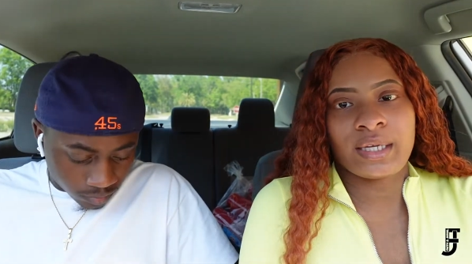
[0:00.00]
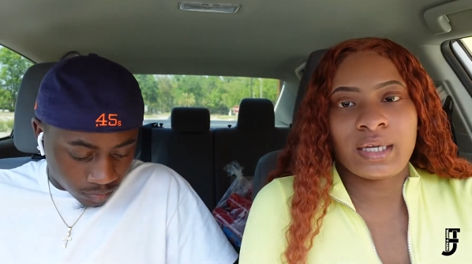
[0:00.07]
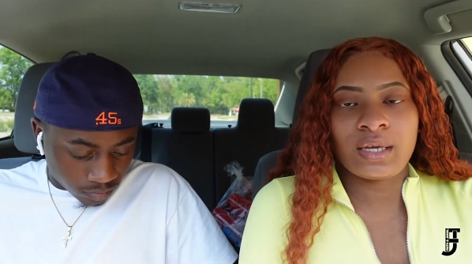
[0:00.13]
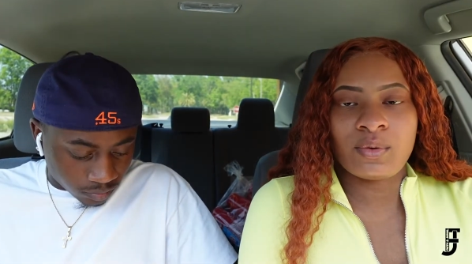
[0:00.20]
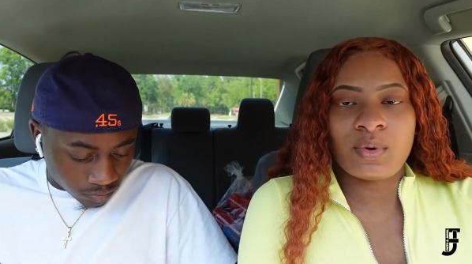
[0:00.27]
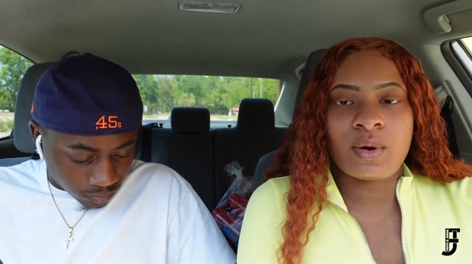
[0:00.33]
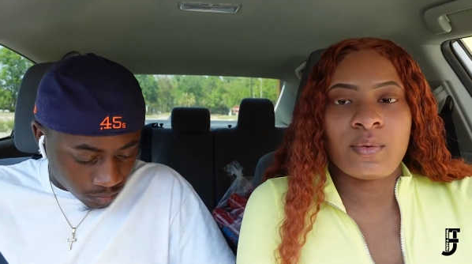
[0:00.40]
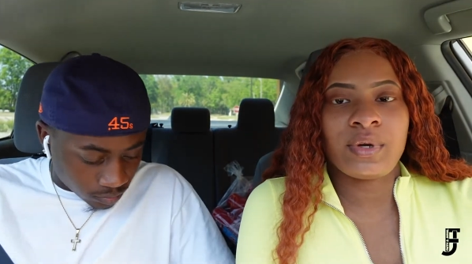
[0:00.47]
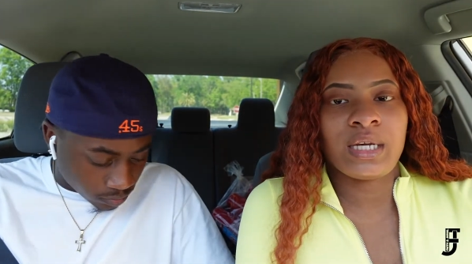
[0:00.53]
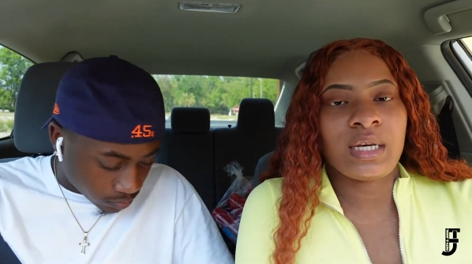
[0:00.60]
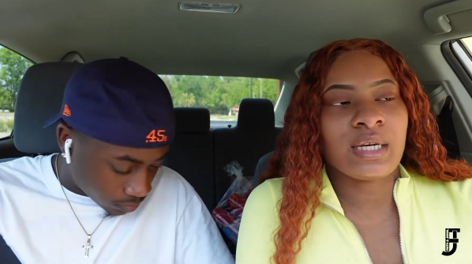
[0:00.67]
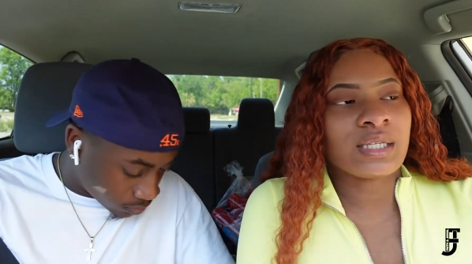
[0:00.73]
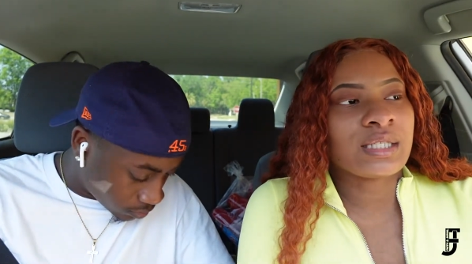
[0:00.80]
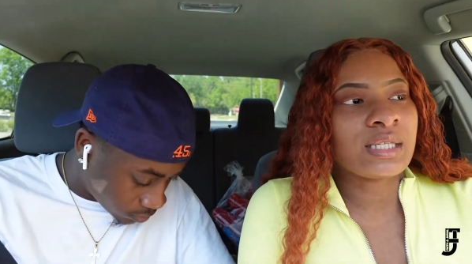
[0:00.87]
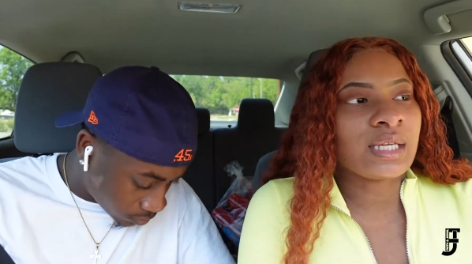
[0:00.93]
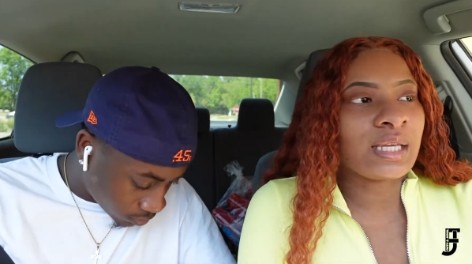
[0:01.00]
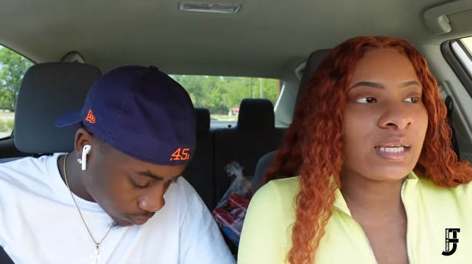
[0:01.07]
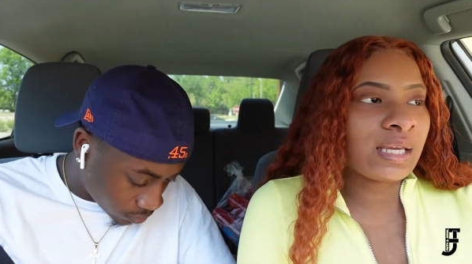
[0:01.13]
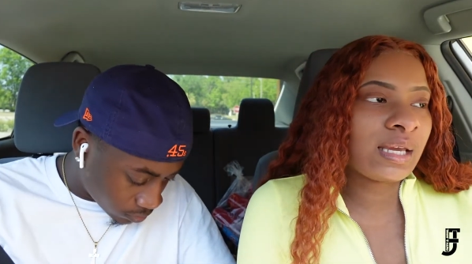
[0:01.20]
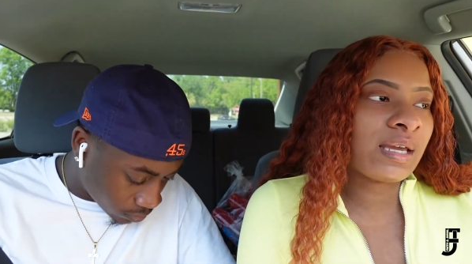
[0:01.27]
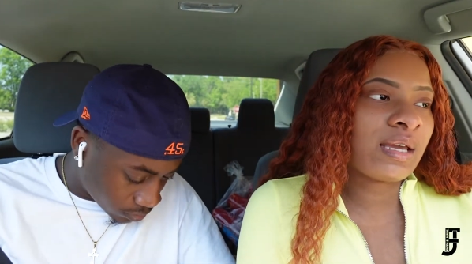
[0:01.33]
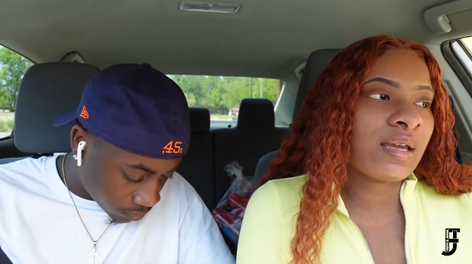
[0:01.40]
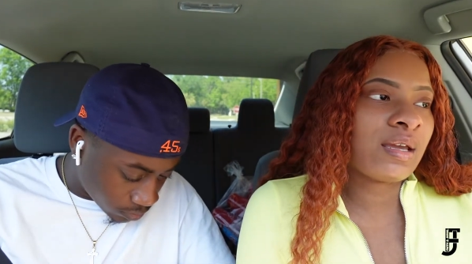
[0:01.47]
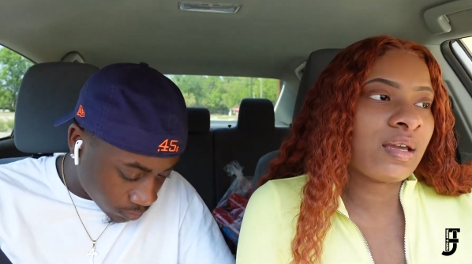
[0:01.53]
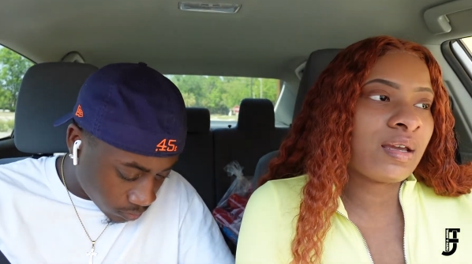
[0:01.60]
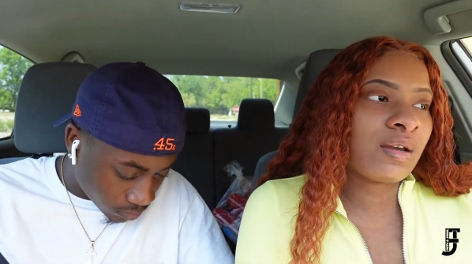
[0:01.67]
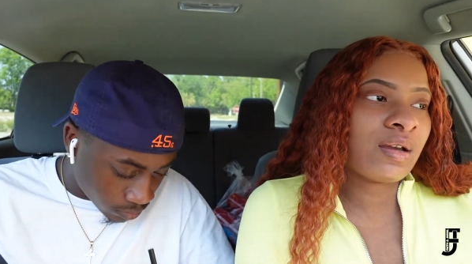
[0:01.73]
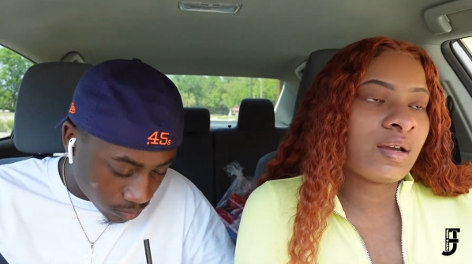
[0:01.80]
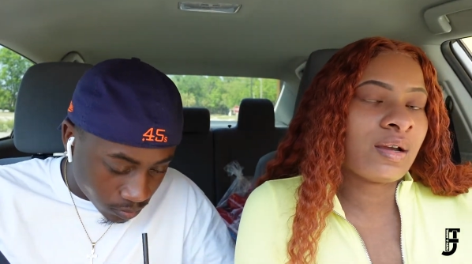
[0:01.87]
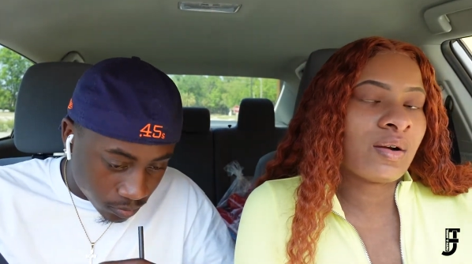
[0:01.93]
Speaker 1: getting what we needed to get.
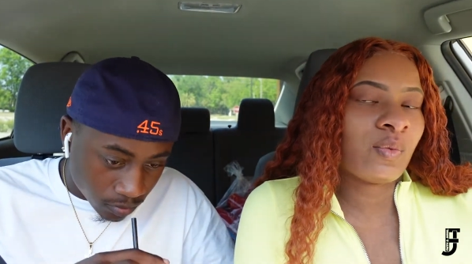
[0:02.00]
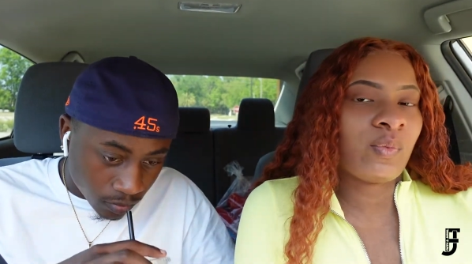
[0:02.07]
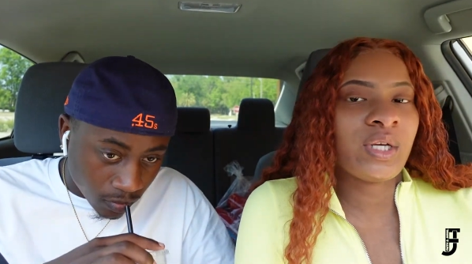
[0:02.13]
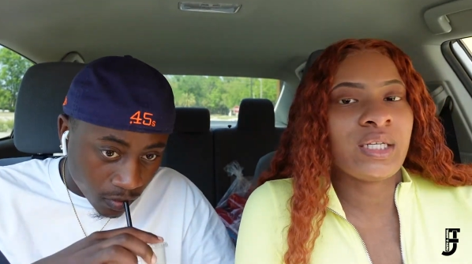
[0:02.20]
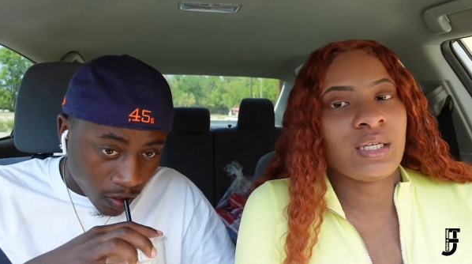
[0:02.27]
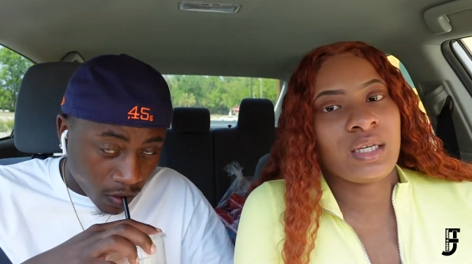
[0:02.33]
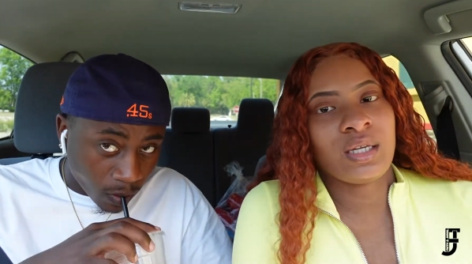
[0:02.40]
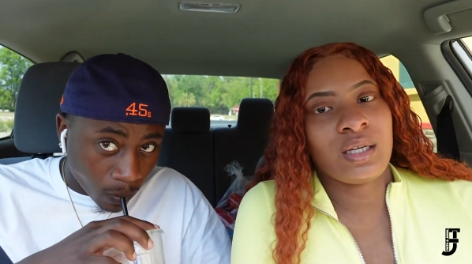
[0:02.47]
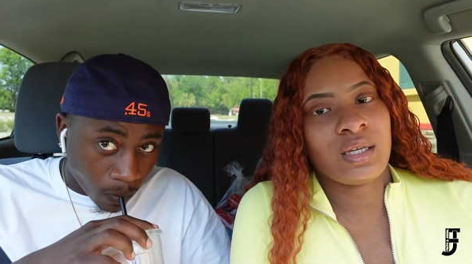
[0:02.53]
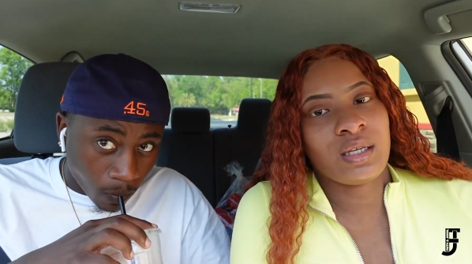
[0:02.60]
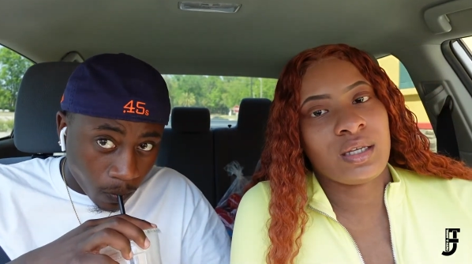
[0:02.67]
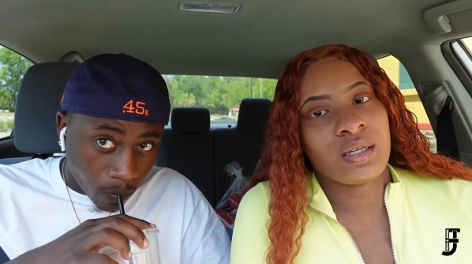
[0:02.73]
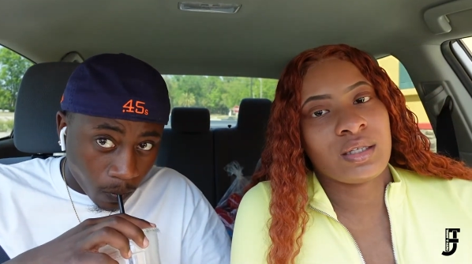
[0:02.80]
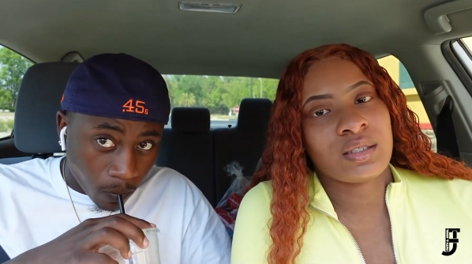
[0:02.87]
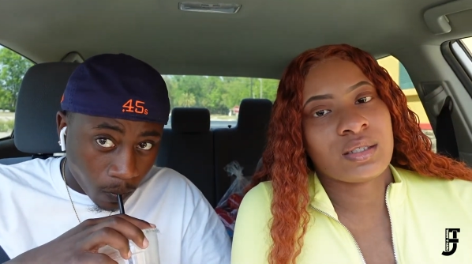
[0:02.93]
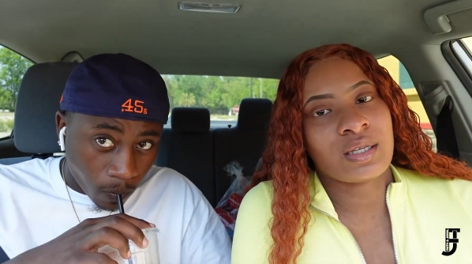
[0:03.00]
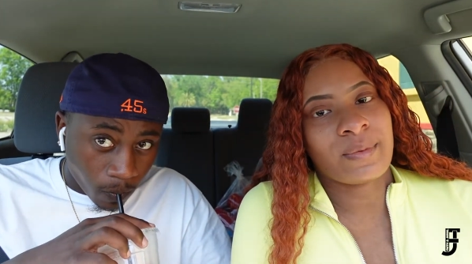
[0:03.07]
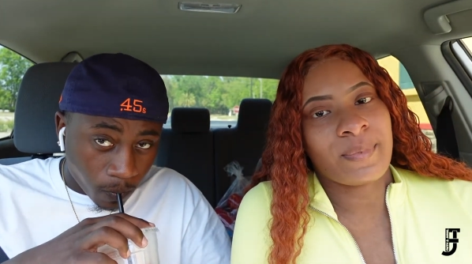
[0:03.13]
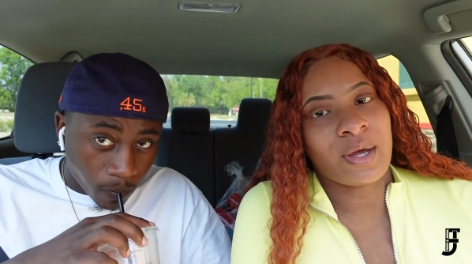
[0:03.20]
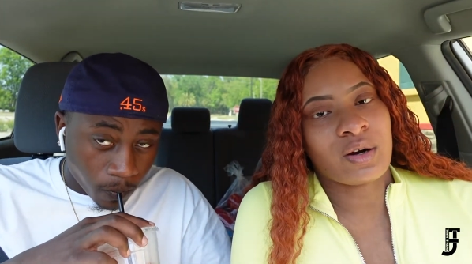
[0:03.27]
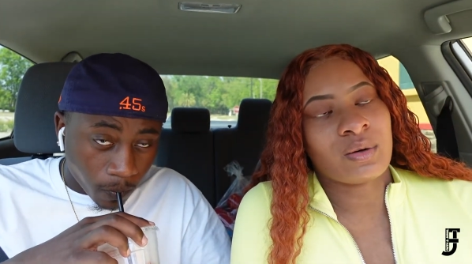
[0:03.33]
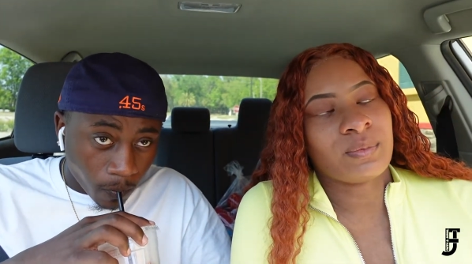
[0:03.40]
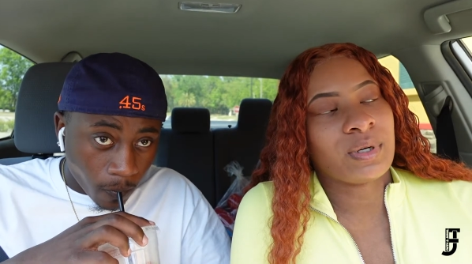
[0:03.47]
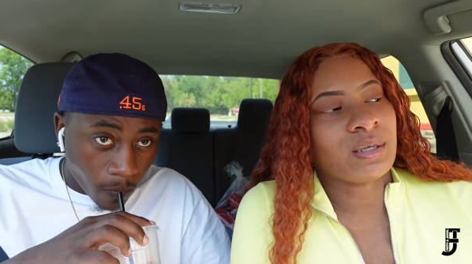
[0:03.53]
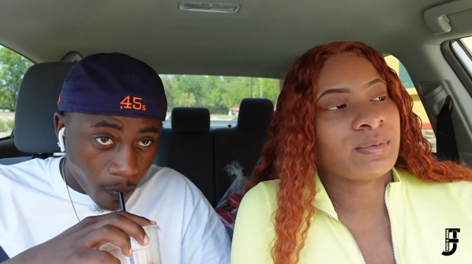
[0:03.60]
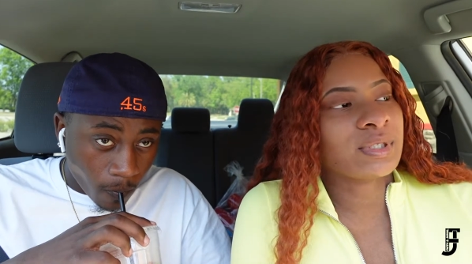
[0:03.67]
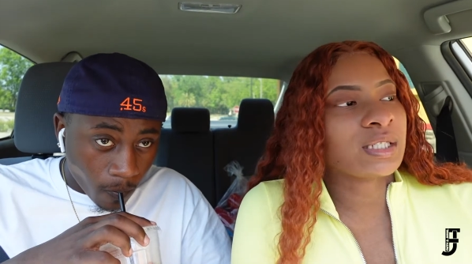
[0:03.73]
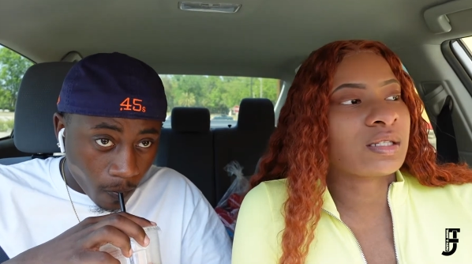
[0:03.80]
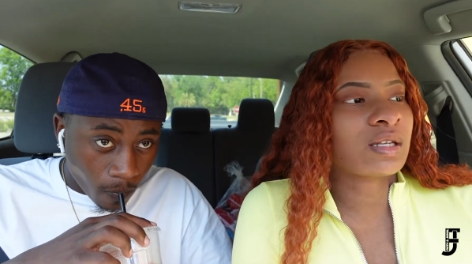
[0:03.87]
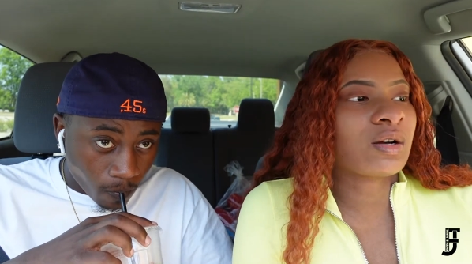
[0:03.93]
We did skip out on
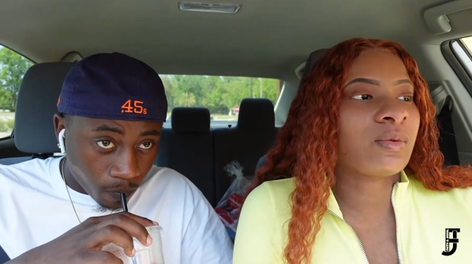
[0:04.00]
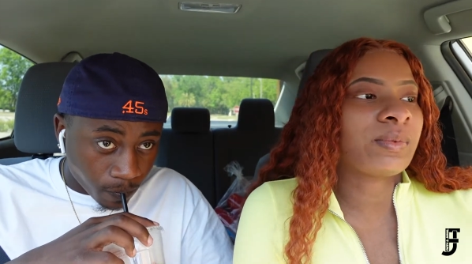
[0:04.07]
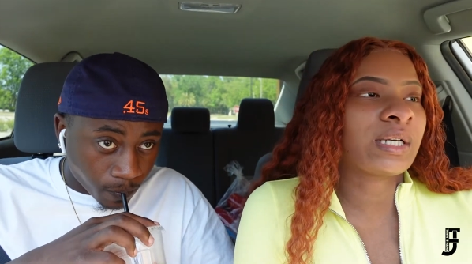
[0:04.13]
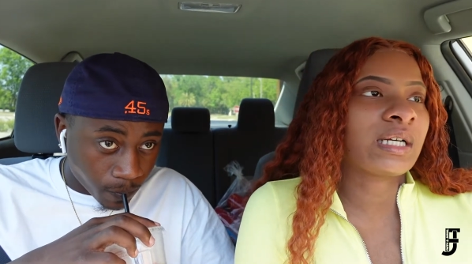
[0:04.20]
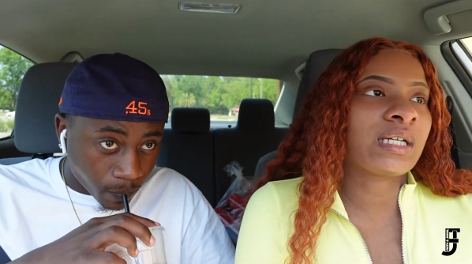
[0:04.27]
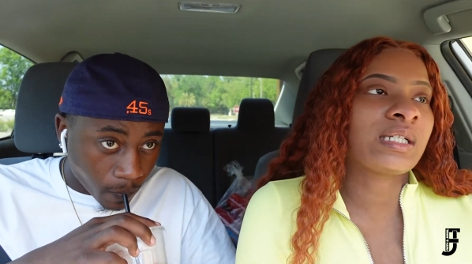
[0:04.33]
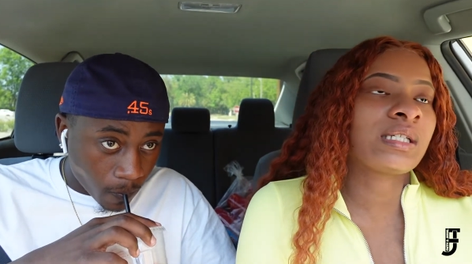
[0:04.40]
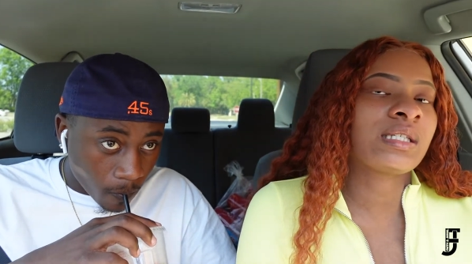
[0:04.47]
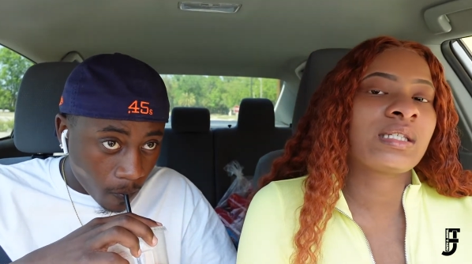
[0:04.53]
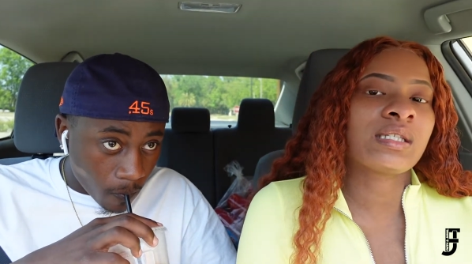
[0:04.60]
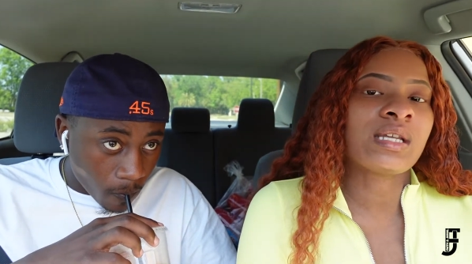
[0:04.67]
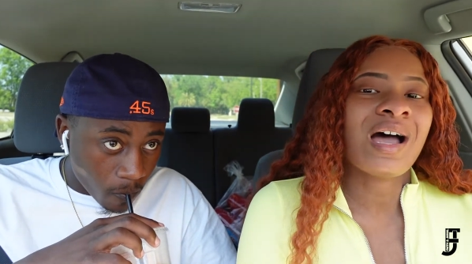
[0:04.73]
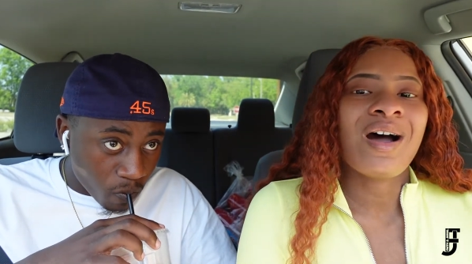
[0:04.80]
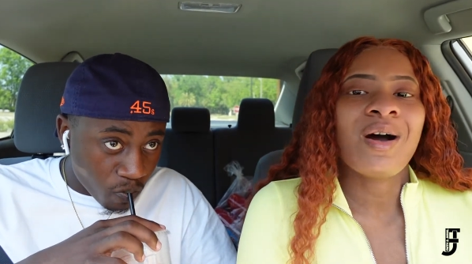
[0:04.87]
Publix, though, because